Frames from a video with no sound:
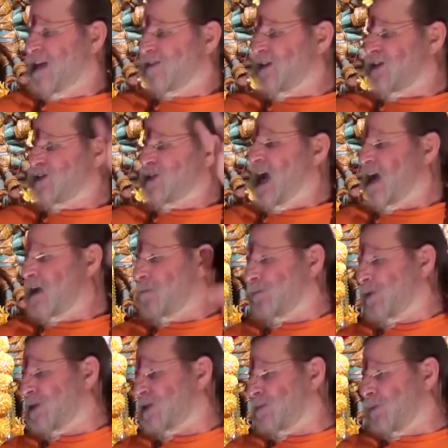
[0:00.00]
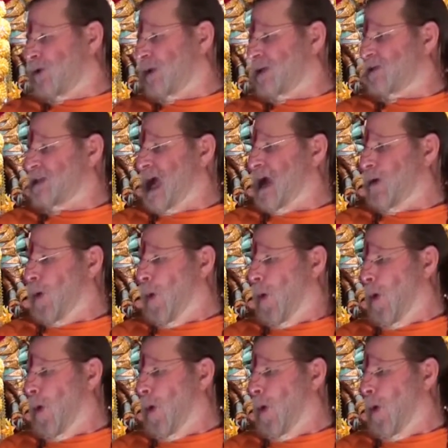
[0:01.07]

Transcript: The second principle is that